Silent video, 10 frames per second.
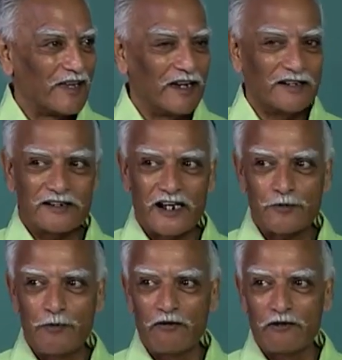and the
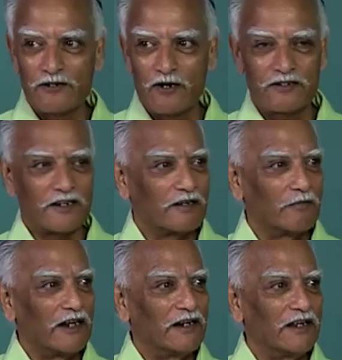taxpayer was not sitting
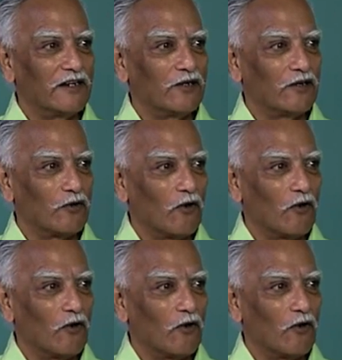mainly in